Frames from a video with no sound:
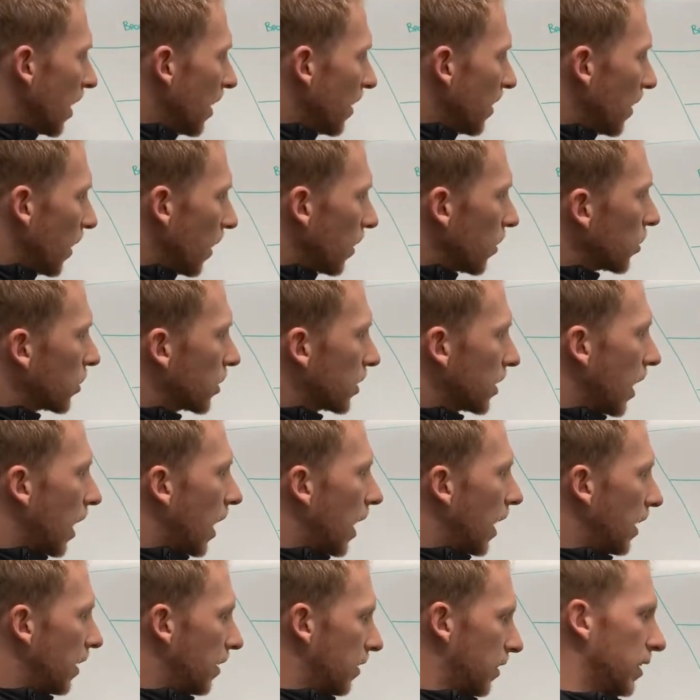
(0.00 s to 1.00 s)
The other
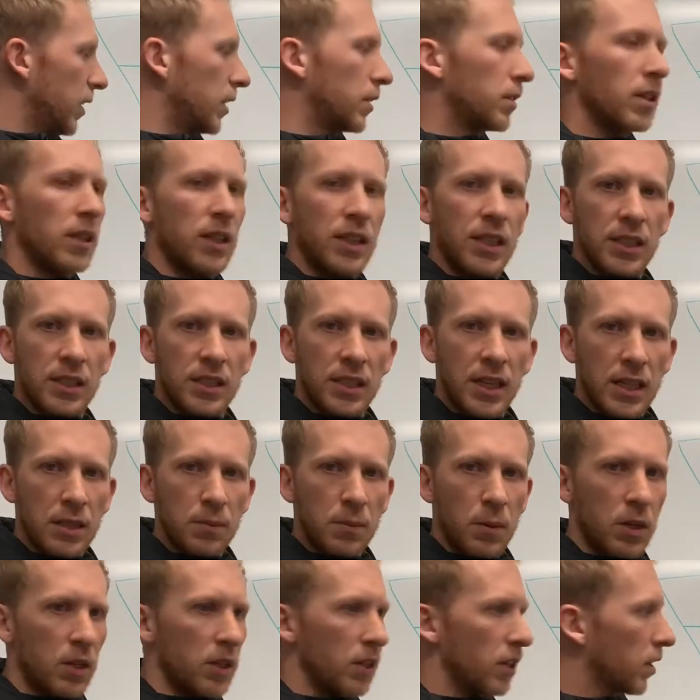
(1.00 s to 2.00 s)
side of this next
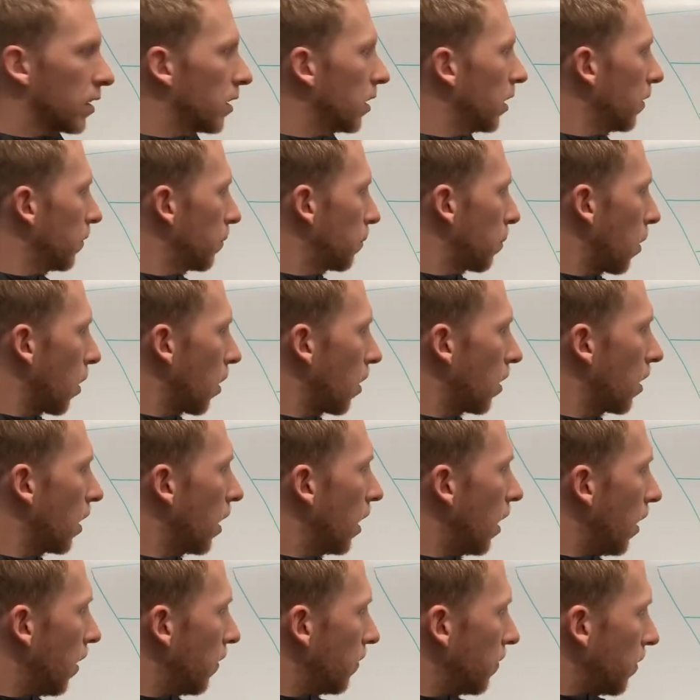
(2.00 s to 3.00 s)
part
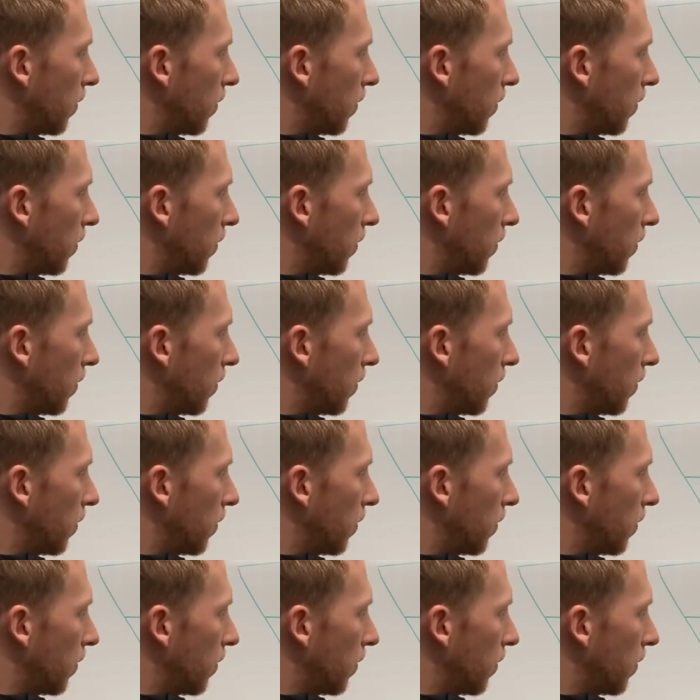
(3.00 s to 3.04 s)
of